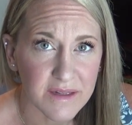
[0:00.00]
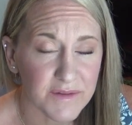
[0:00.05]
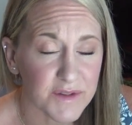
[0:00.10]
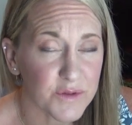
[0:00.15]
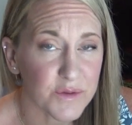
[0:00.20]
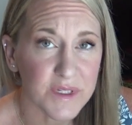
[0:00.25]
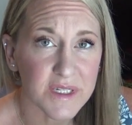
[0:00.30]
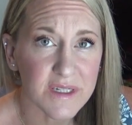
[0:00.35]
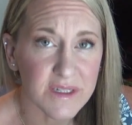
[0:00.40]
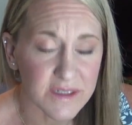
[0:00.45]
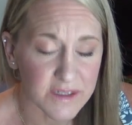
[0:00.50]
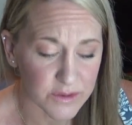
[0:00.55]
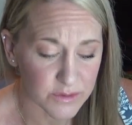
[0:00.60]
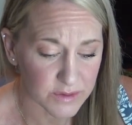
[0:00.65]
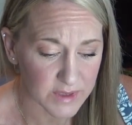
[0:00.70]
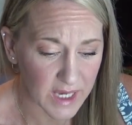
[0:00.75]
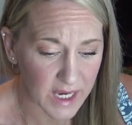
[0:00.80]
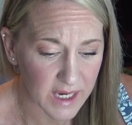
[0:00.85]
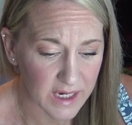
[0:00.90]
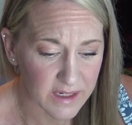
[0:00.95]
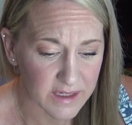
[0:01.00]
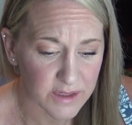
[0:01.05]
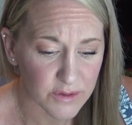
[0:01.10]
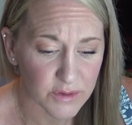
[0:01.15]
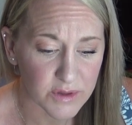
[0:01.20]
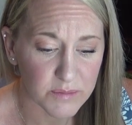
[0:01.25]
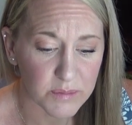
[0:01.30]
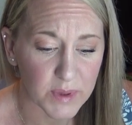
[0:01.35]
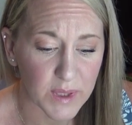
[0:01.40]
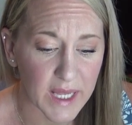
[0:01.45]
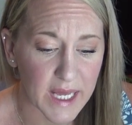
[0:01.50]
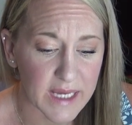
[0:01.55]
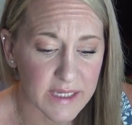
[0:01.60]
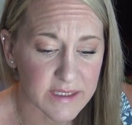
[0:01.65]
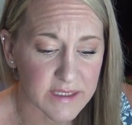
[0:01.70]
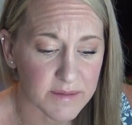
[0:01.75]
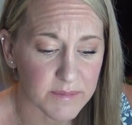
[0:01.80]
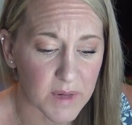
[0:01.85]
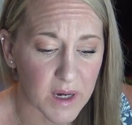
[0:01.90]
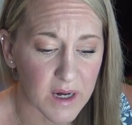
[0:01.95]
if you didn't do that, you could
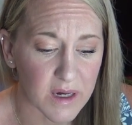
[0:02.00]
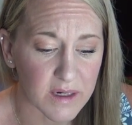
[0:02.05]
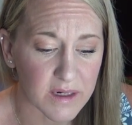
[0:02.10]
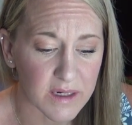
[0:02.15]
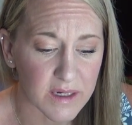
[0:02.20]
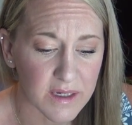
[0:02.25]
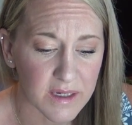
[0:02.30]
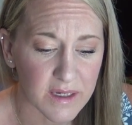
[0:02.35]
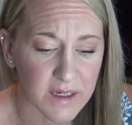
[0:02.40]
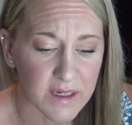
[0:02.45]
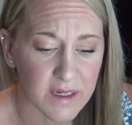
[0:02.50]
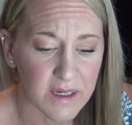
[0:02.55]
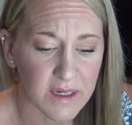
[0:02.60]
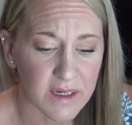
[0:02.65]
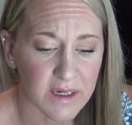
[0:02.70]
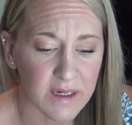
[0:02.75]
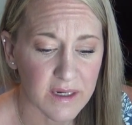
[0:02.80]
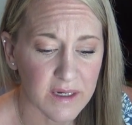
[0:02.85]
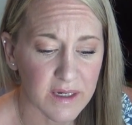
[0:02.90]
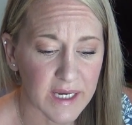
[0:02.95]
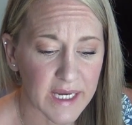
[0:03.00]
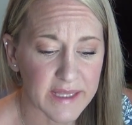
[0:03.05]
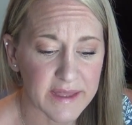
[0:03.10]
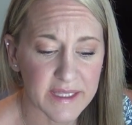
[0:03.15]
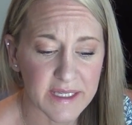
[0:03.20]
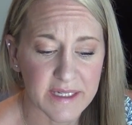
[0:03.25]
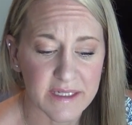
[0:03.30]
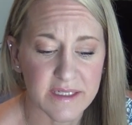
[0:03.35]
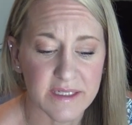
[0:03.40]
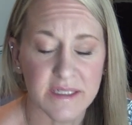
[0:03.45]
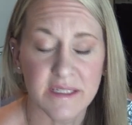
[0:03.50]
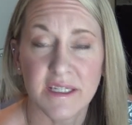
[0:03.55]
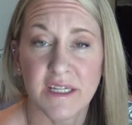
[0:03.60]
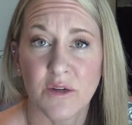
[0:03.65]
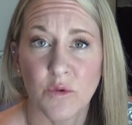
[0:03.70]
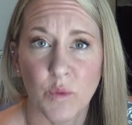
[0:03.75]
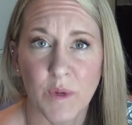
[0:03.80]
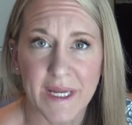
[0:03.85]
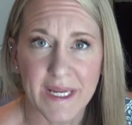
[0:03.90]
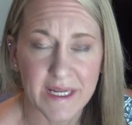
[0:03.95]
plant at the
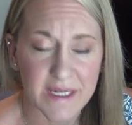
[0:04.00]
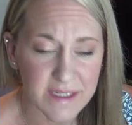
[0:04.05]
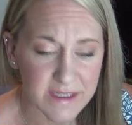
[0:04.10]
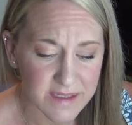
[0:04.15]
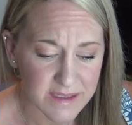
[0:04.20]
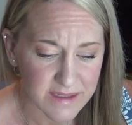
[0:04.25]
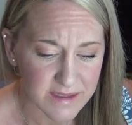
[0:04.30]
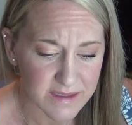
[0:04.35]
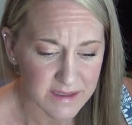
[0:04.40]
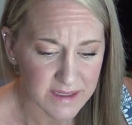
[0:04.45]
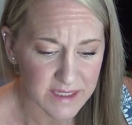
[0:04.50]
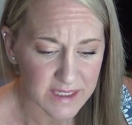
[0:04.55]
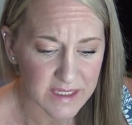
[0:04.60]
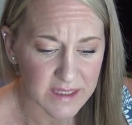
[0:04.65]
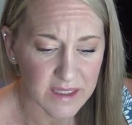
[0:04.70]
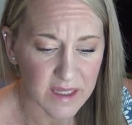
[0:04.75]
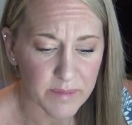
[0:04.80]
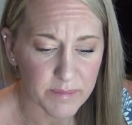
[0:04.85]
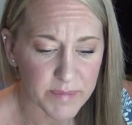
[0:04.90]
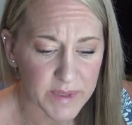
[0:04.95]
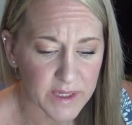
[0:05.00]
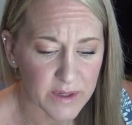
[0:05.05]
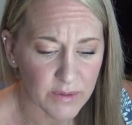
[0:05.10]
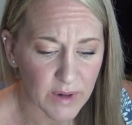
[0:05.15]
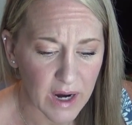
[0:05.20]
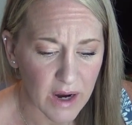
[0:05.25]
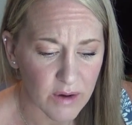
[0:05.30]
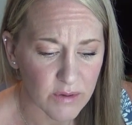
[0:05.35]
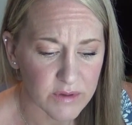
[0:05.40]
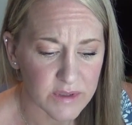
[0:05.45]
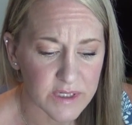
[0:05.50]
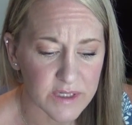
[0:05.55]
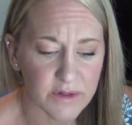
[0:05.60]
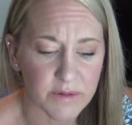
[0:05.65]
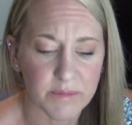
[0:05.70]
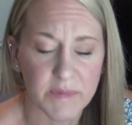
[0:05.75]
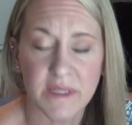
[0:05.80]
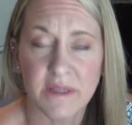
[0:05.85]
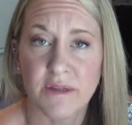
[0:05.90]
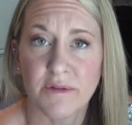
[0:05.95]
existing weeds and in lumpy ground and
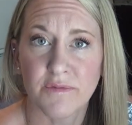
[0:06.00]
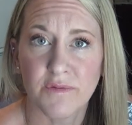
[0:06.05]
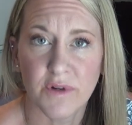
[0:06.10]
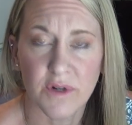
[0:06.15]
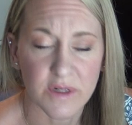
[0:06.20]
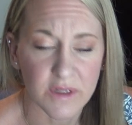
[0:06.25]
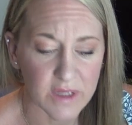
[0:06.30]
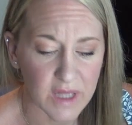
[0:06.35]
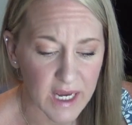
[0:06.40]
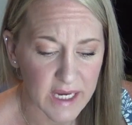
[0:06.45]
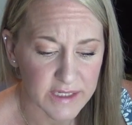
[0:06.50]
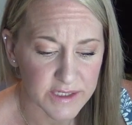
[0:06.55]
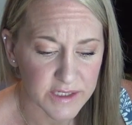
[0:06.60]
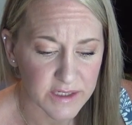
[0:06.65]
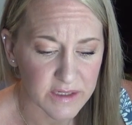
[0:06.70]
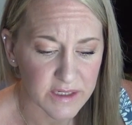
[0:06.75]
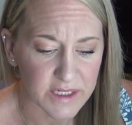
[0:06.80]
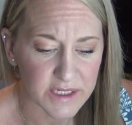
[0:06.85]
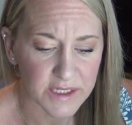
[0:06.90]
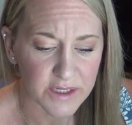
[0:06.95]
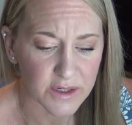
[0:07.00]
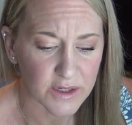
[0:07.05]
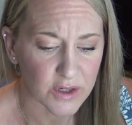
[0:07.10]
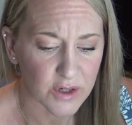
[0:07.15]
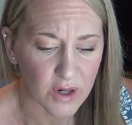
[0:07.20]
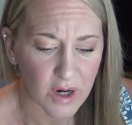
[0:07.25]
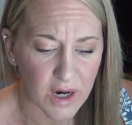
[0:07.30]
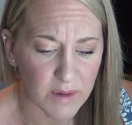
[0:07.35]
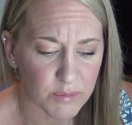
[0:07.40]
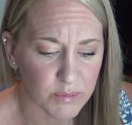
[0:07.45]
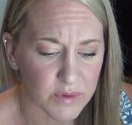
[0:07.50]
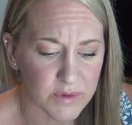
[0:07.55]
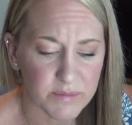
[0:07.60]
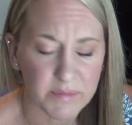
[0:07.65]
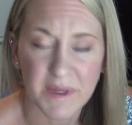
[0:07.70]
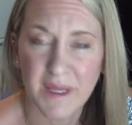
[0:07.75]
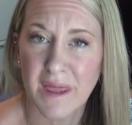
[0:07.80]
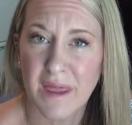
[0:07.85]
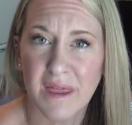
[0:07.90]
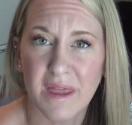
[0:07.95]
omit the fertilizer, and your crop
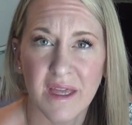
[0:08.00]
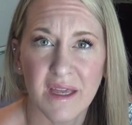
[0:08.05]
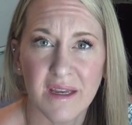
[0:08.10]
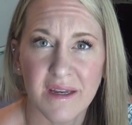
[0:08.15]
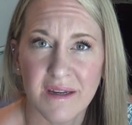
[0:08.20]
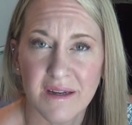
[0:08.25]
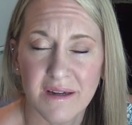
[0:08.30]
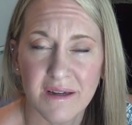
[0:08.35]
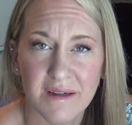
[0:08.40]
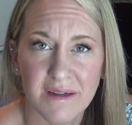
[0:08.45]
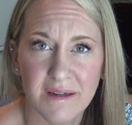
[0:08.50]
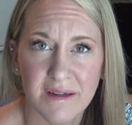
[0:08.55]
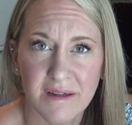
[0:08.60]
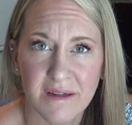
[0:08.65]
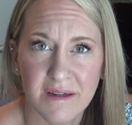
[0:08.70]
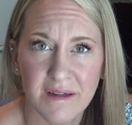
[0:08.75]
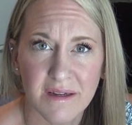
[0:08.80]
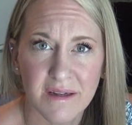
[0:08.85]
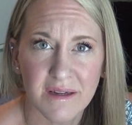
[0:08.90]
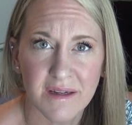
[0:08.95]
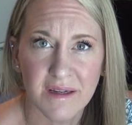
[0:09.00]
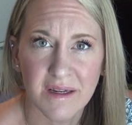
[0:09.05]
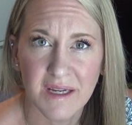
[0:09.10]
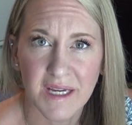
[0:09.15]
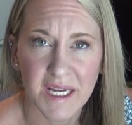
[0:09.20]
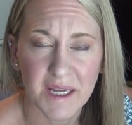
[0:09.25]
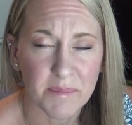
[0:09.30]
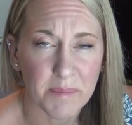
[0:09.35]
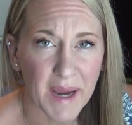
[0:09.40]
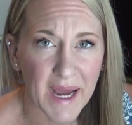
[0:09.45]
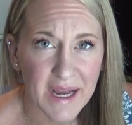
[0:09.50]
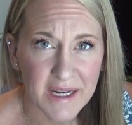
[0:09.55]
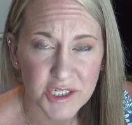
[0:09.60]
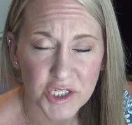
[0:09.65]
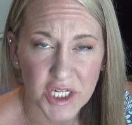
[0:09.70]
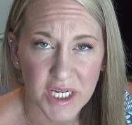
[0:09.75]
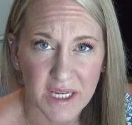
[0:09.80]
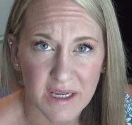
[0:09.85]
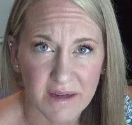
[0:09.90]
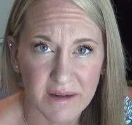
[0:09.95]
would be thin and
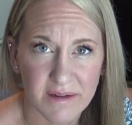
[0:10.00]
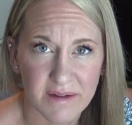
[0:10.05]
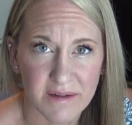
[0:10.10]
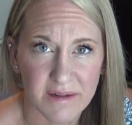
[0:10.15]
patchy.